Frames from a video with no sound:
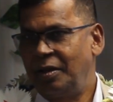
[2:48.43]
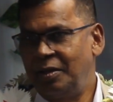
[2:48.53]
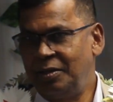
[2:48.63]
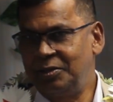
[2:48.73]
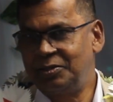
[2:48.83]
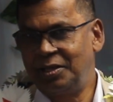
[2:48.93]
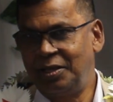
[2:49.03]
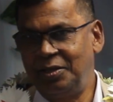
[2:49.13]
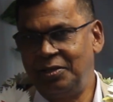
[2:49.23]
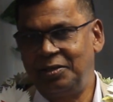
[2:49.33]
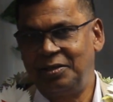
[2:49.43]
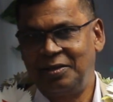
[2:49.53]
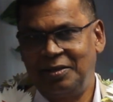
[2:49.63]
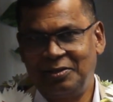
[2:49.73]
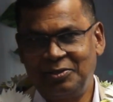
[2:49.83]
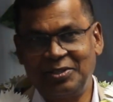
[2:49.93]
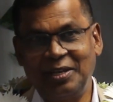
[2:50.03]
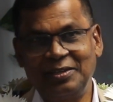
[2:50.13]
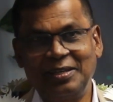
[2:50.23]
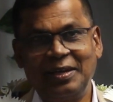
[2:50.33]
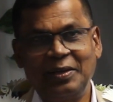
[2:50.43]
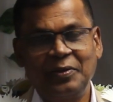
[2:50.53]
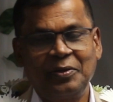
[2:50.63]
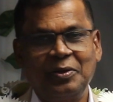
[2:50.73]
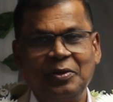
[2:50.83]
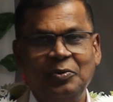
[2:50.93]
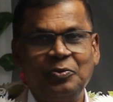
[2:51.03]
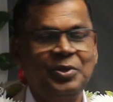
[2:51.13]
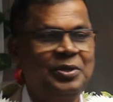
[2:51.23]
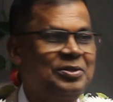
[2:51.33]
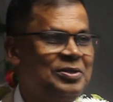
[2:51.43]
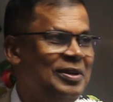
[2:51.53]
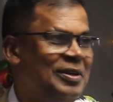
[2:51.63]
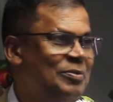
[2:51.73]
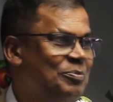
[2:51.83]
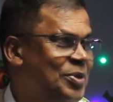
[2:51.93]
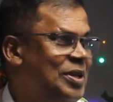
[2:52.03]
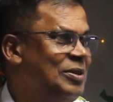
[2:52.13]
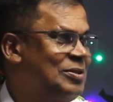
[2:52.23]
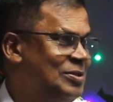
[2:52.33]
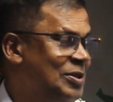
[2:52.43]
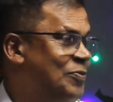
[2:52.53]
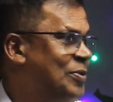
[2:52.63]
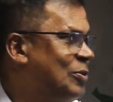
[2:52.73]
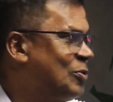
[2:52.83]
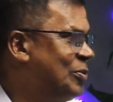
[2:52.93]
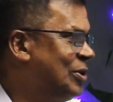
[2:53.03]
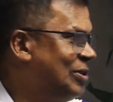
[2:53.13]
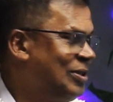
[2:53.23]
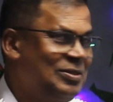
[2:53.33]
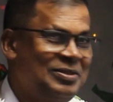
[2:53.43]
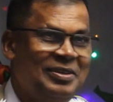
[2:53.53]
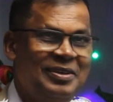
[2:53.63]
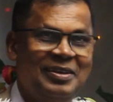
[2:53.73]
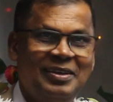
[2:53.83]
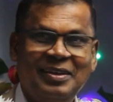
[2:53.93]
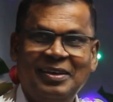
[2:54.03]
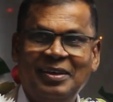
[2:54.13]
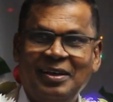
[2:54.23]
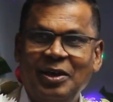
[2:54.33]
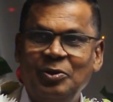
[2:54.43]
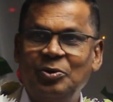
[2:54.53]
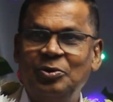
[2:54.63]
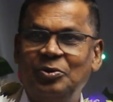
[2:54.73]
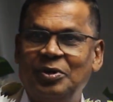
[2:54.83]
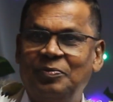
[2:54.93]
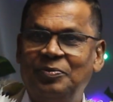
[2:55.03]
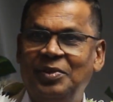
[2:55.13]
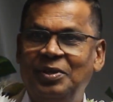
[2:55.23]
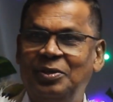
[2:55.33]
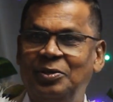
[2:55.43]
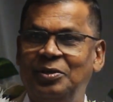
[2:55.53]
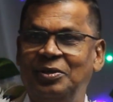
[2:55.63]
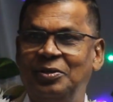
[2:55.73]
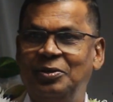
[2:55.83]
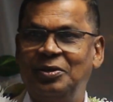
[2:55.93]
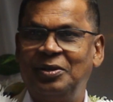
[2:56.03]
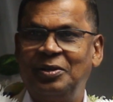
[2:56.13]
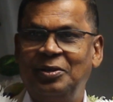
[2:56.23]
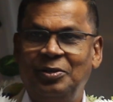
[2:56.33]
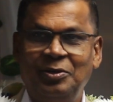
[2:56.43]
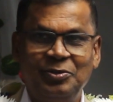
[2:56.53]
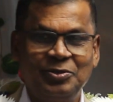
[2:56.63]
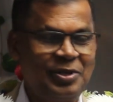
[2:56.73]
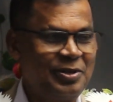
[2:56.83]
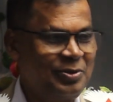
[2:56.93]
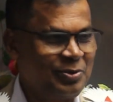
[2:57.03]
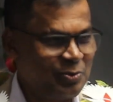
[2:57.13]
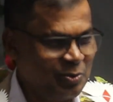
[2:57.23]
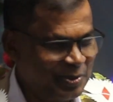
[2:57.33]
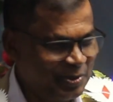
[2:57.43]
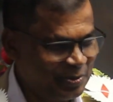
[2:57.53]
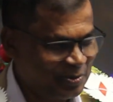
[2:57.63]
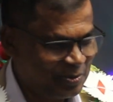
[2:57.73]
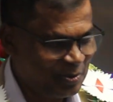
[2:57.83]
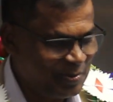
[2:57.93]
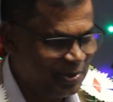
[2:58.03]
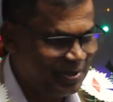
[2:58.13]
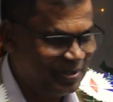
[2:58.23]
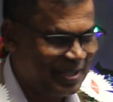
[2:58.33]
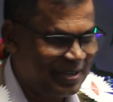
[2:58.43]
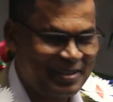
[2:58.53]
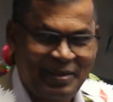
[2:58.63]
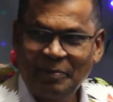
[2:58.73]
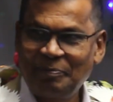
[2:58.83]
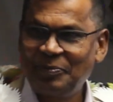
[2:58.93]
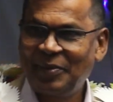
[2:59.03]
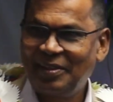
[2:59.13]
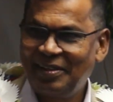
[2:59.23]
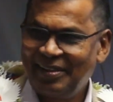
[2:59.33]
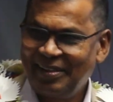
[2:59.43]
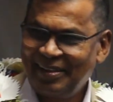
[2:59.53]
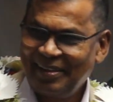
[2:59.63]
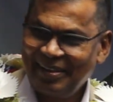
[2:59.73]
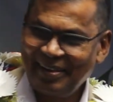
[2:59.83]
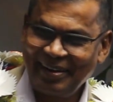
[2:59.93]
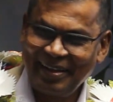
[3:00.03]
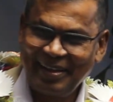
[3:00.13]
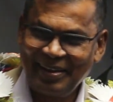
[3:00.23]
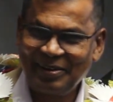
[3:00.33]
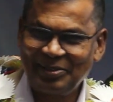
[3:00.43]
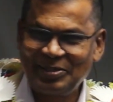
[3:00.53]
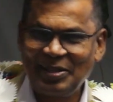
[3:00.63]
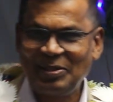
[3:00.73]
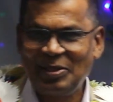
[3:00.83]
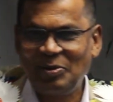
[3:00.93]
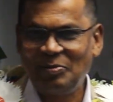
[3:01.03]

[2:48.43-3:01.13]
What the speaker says: is a center which brings different communities. I know you have the New Zealand Rutuman Community Center, and I understand there will